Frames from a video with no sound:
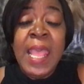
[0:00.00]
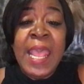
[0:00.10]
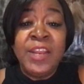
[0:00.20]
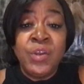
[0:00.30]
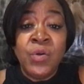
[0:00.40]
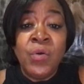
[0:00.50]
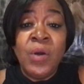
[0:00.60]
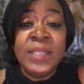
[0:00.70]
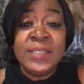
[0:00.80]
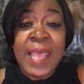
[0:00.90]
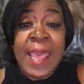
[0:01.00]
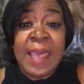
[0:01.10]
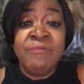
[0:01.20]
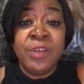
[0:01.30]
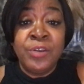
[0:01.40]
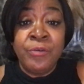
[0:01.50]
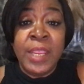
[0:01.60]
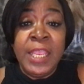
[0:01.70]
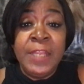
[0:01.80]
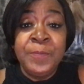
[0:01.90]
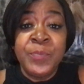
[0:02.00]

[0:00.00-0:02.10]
and the courts have agreed.